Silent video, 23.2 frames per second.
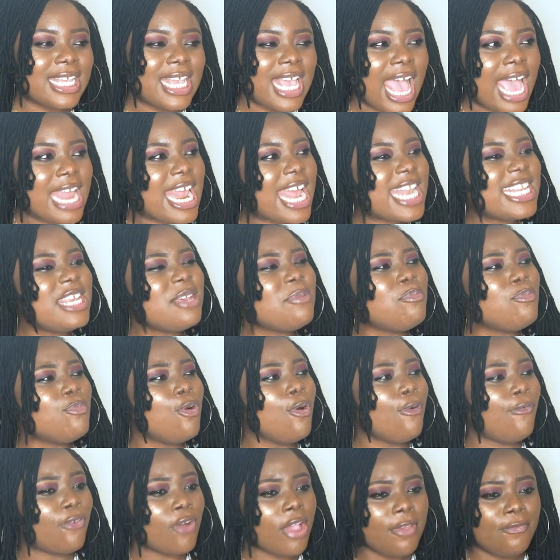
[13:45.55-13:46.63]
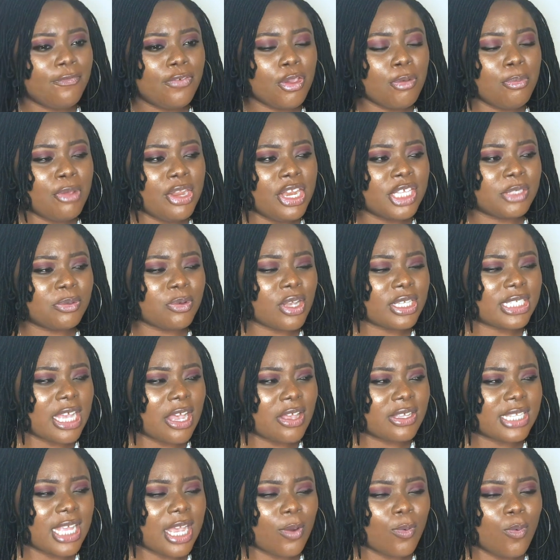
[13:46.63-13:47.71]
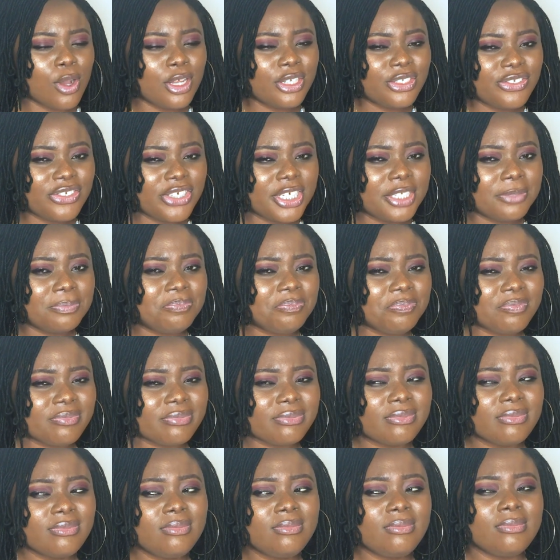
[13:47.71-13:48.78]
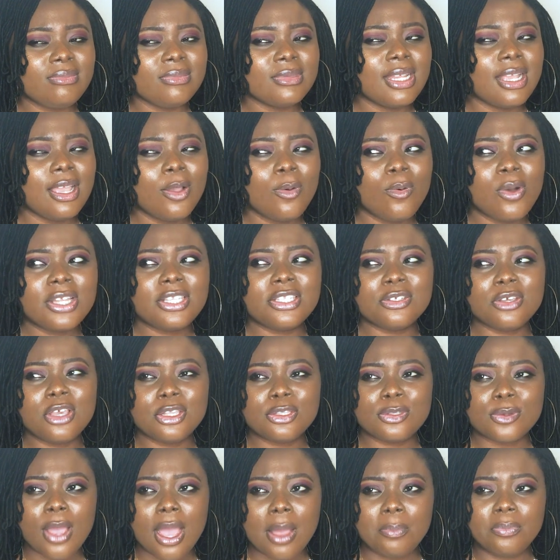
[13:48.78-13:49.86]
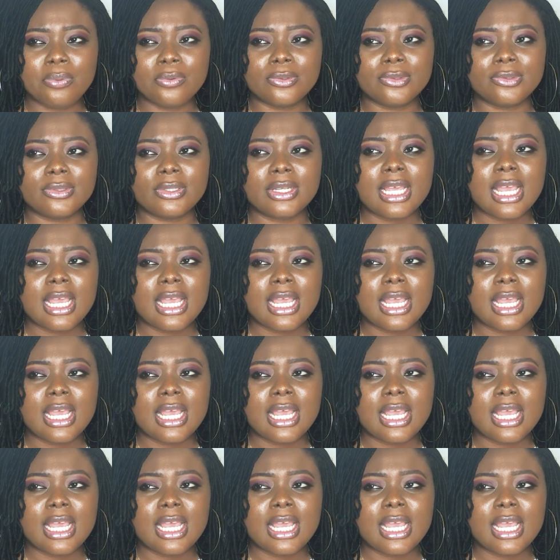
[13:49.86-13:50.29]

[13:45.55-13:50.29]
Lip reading: and I didn't move for a few minutes because I was like wondering what is going to happen.